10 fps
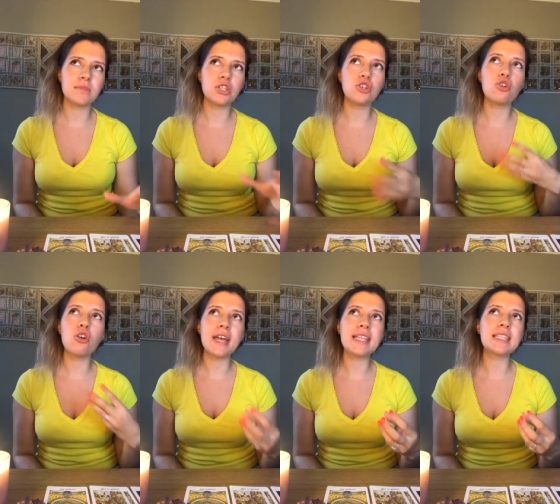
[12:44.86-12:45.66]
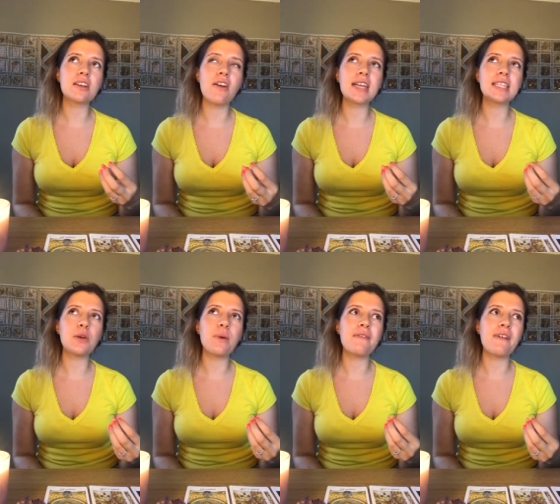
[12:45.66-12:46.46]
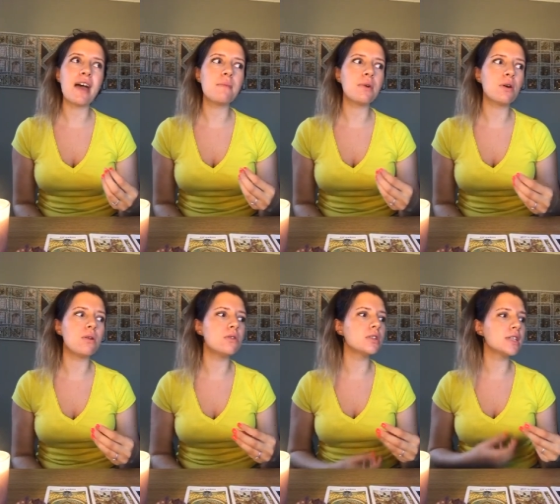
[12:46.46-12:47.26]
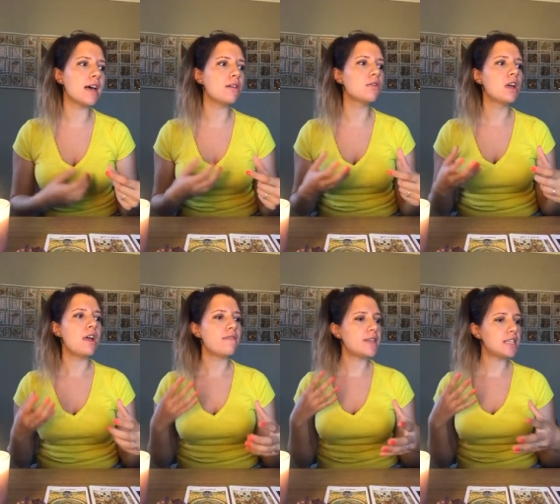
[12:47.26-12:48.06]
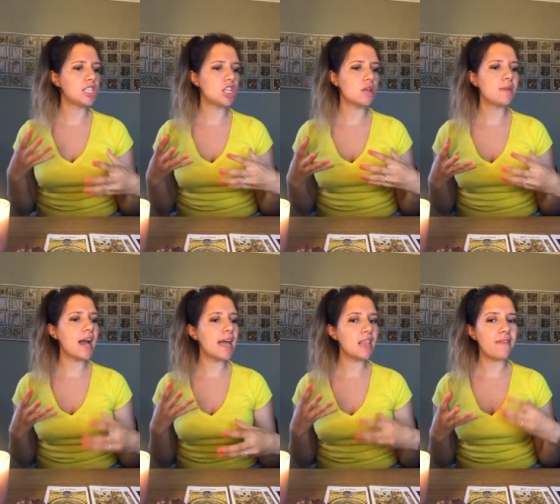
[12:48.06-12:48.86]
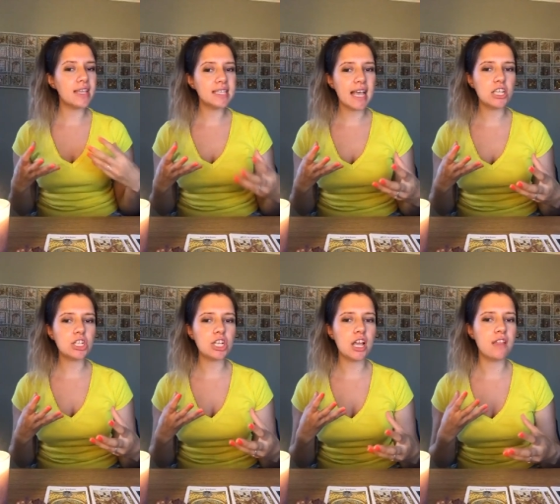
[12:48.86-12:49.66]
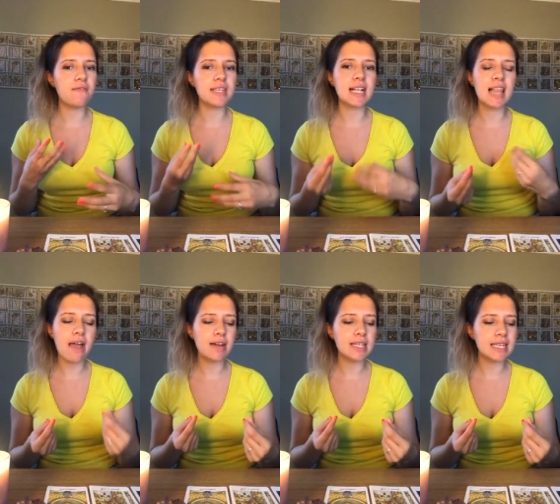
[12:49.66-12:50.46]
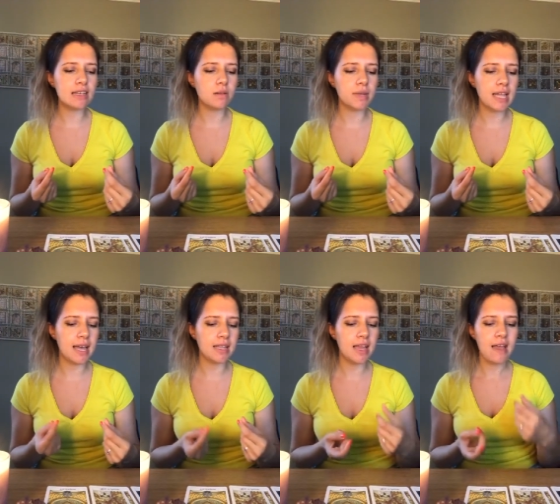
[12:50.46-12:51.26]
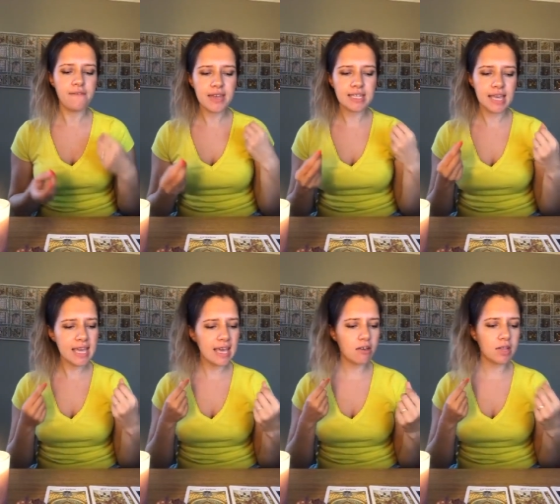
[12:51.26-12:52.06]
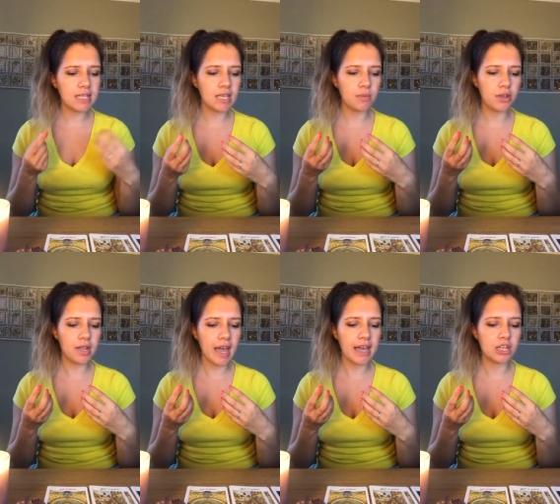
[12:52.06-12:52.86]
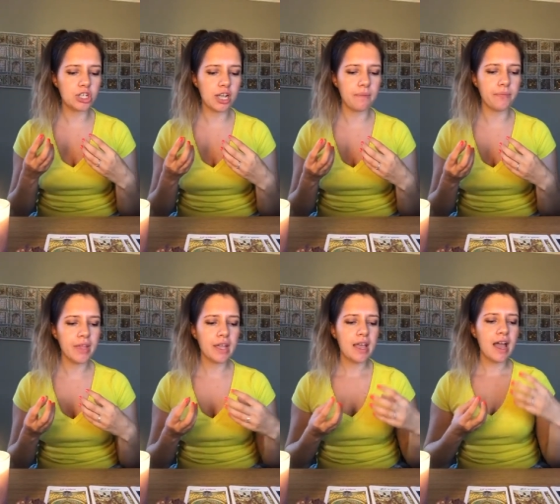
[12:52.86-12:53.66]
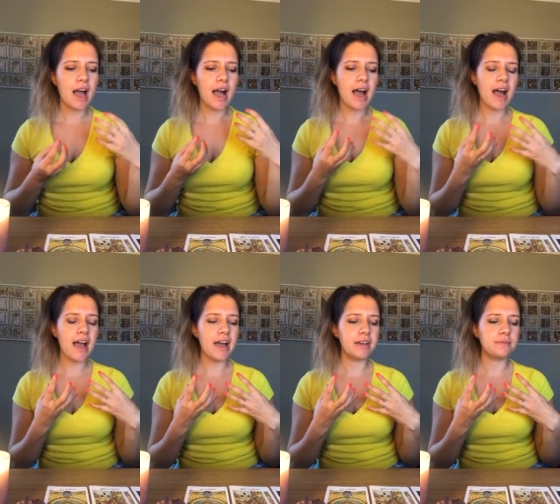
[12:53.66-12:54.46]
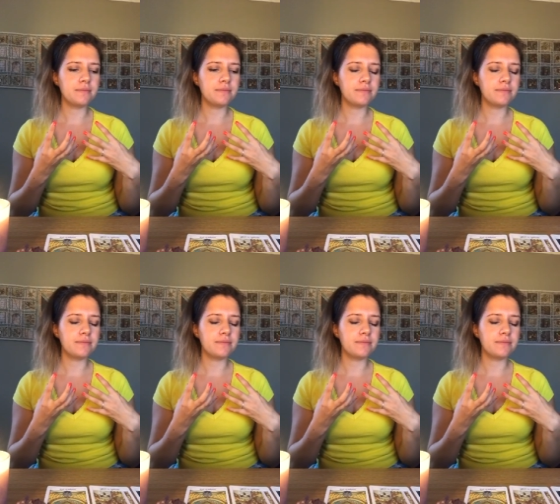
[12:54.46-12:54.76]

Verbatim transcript: you're integrating with them, but also there's some kind of ascension, there's clarity coming in. This eagle is communication. Um,